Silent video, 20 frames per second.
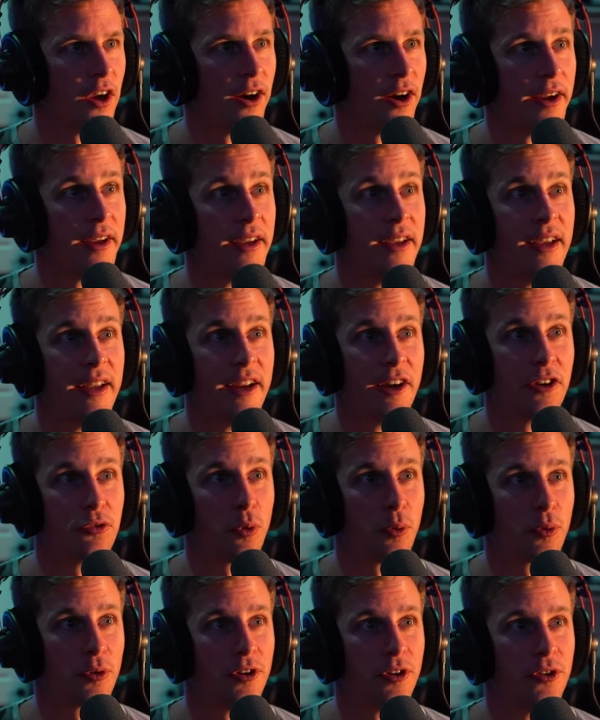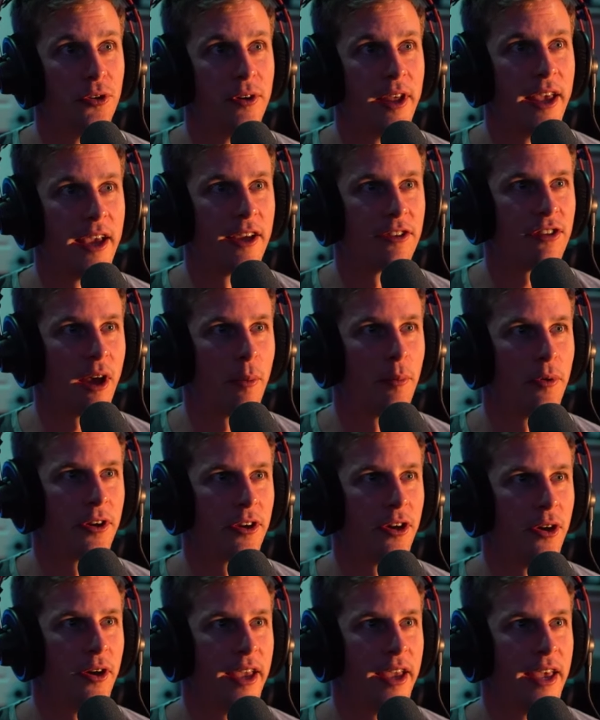All right, here's what we're going to do next. I'm going to
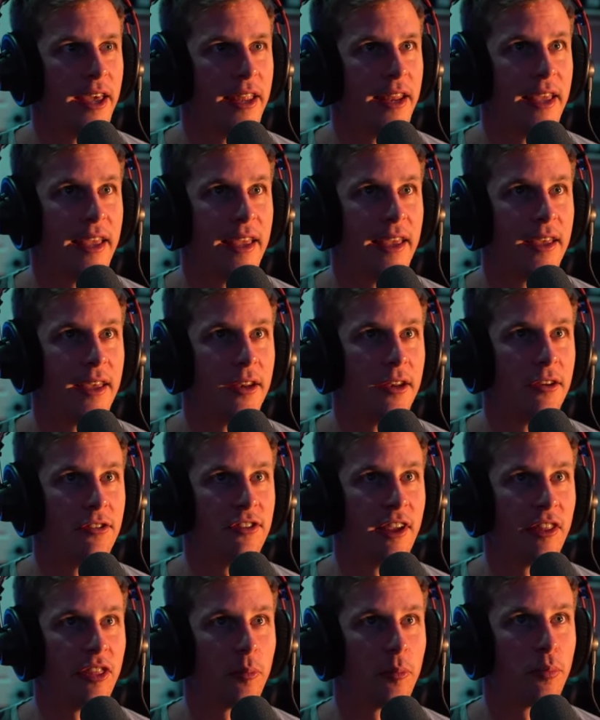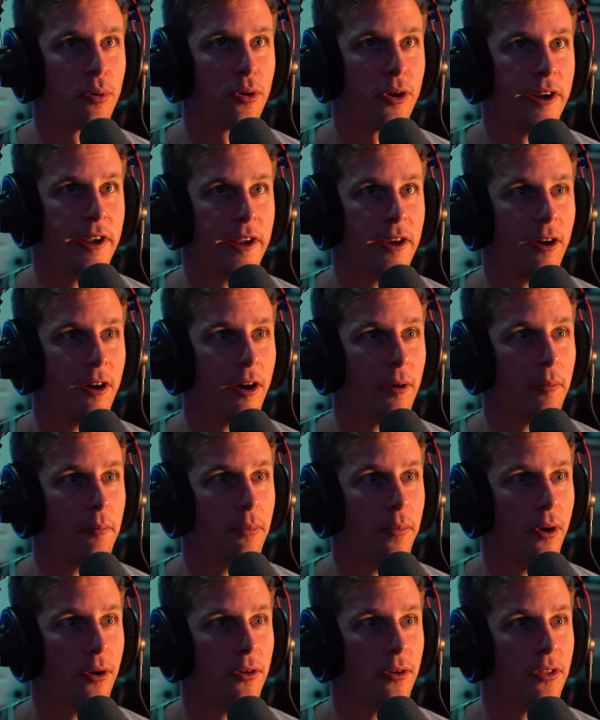go ahead and set the pre on
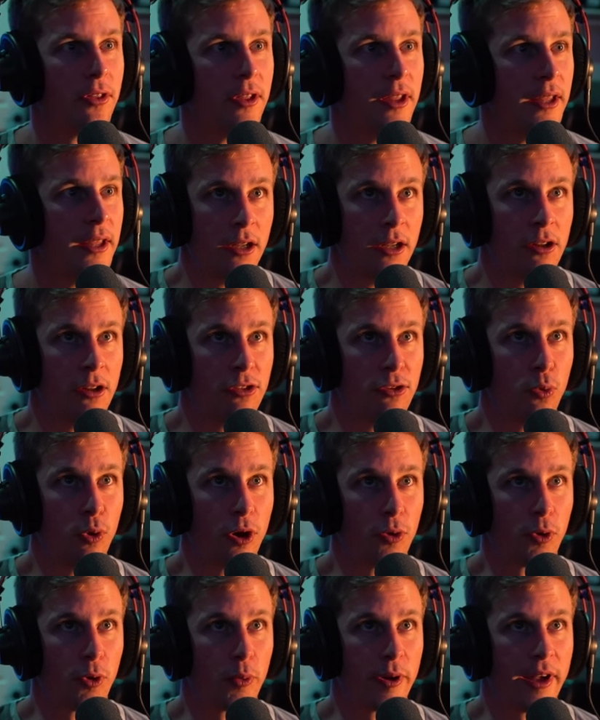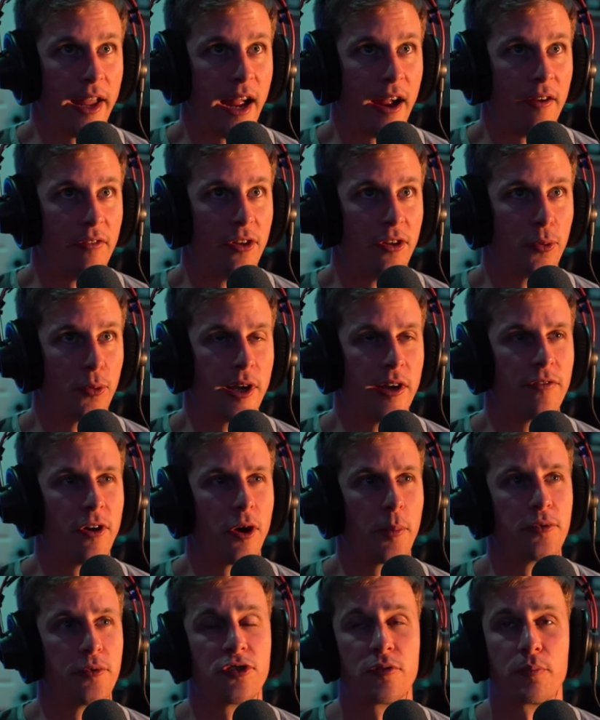both the one where we have the
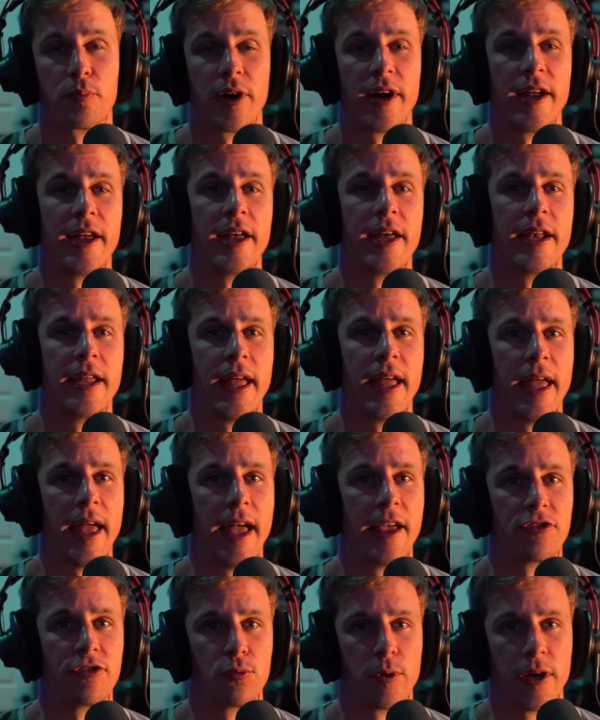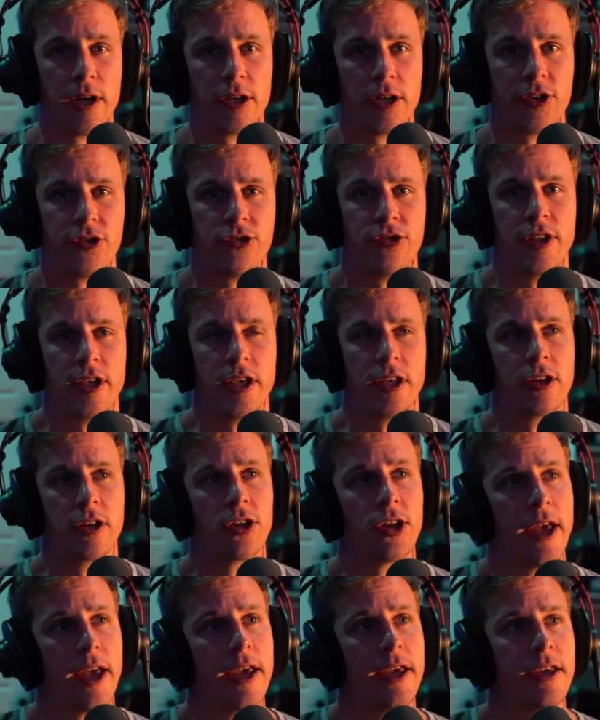reverb spread as well as the
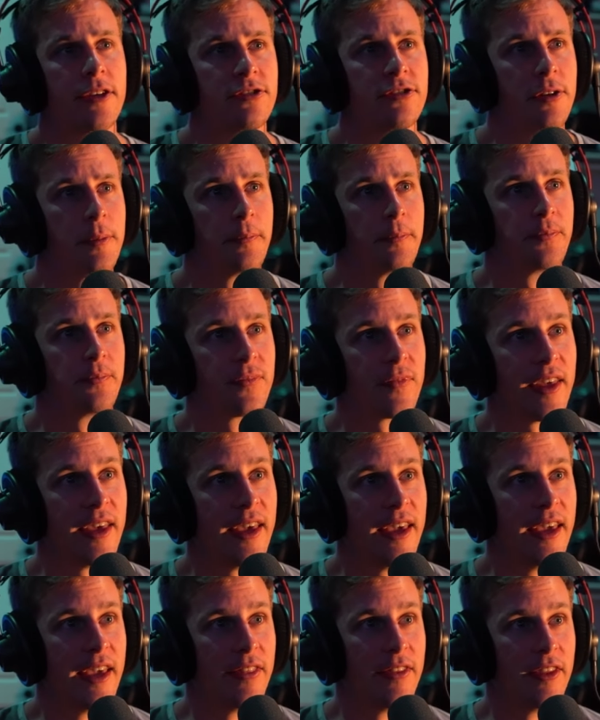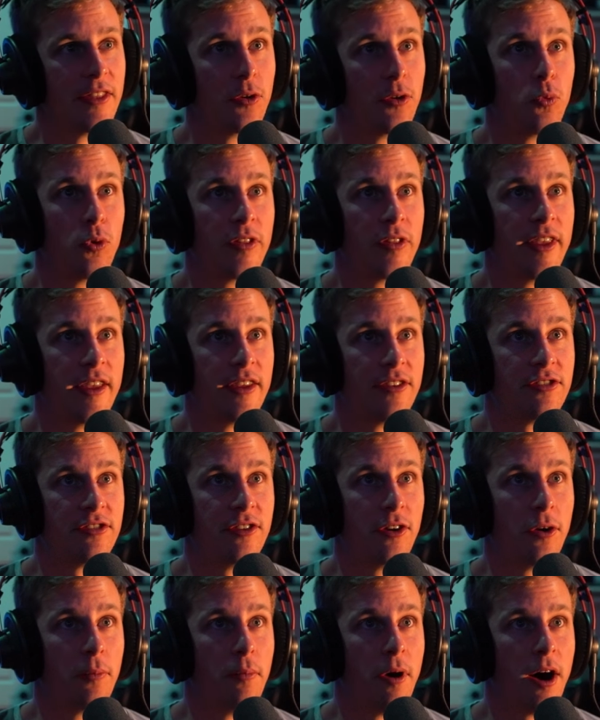delays, and then the one that is
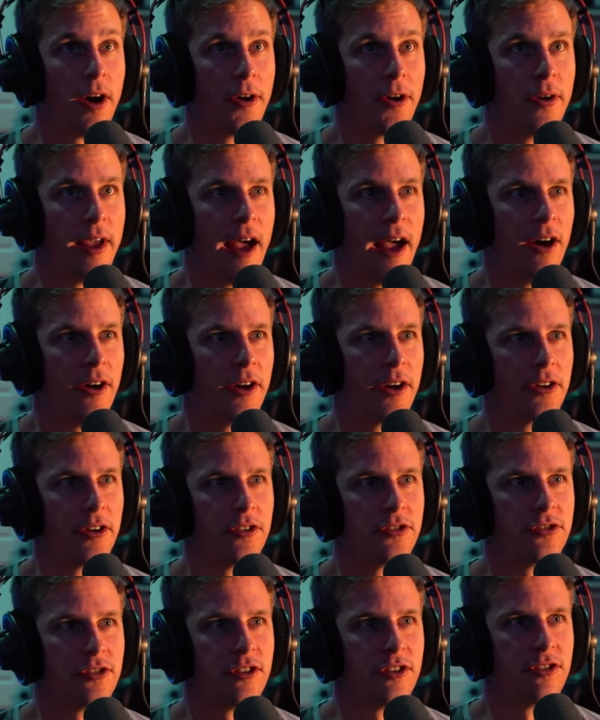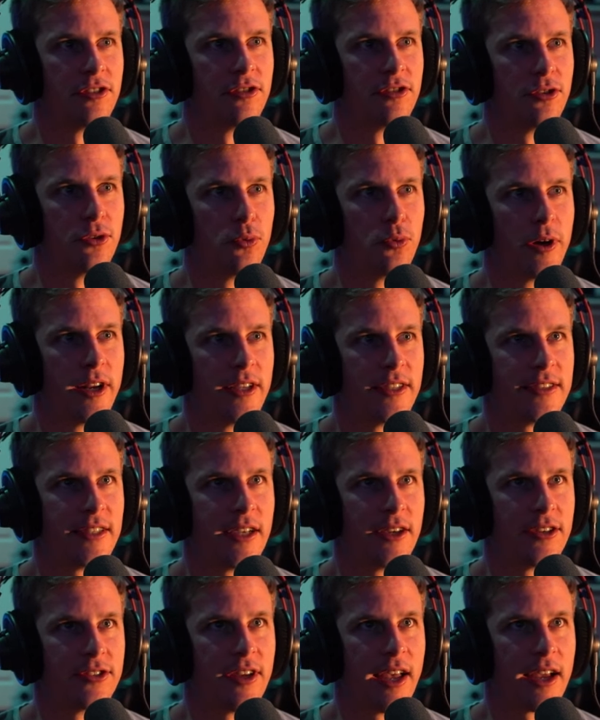still monoed out. And let's listen to what it
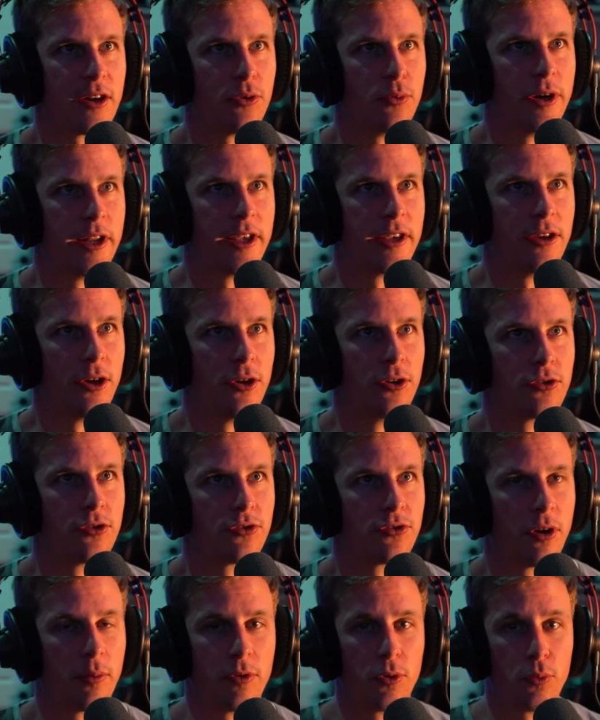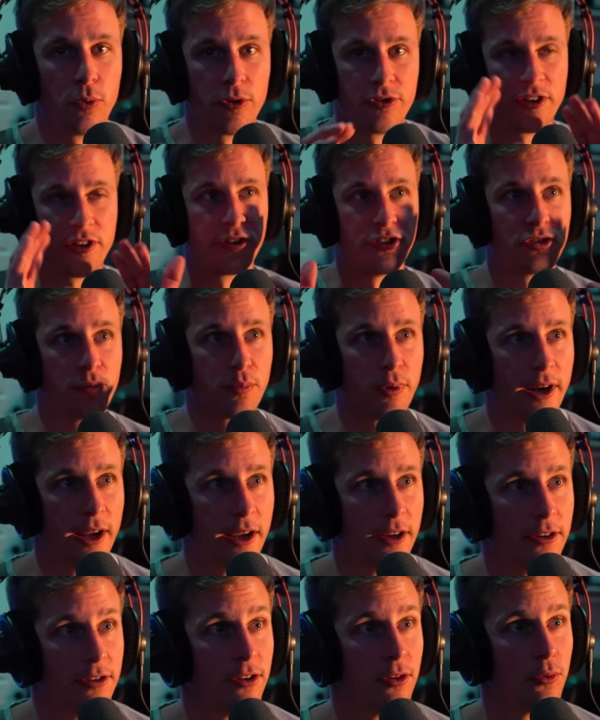sounds like when it goes from the ones that are
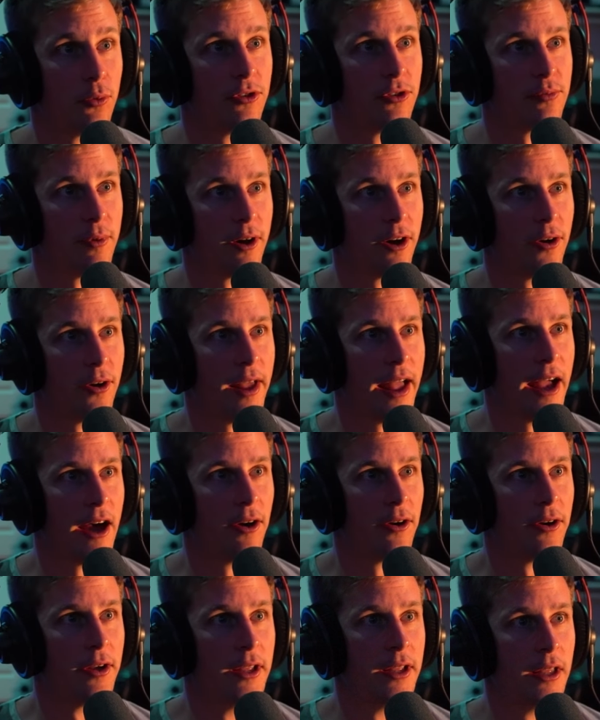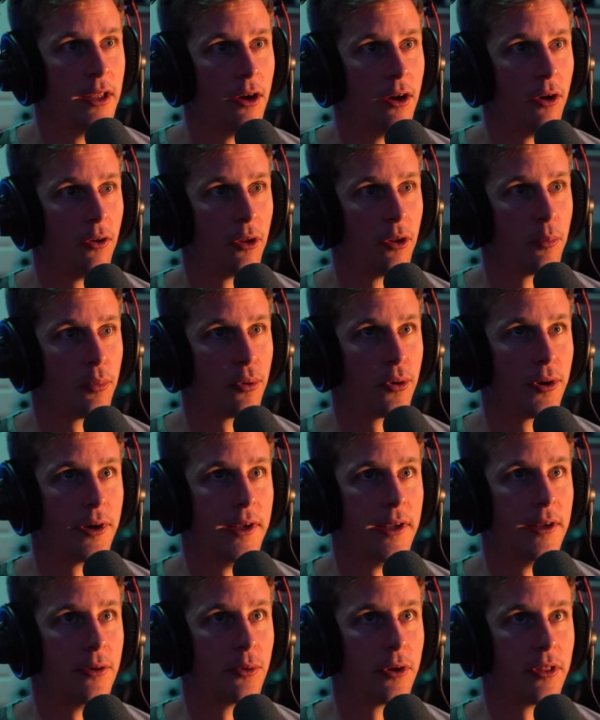spread to the ones monoed out on the
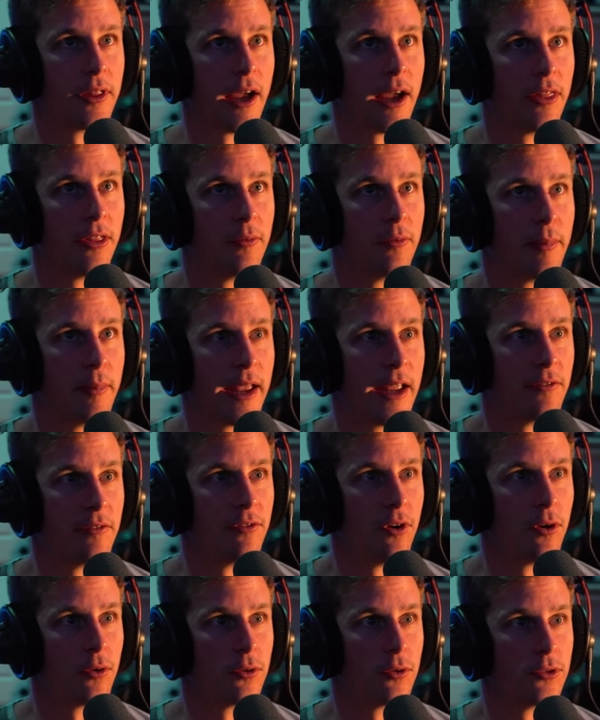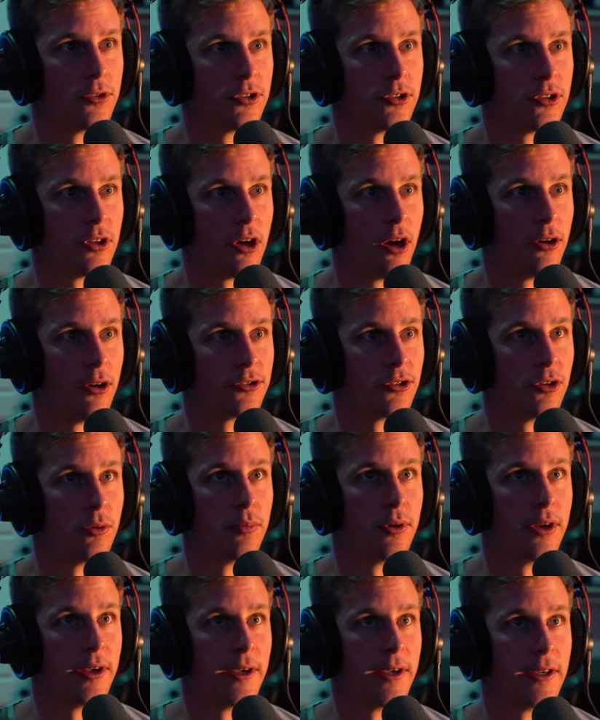pre without the main vocals also
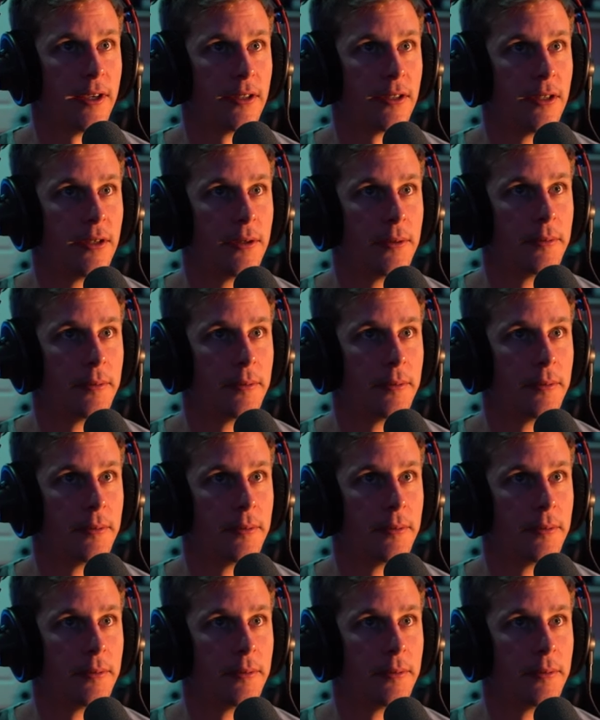playing.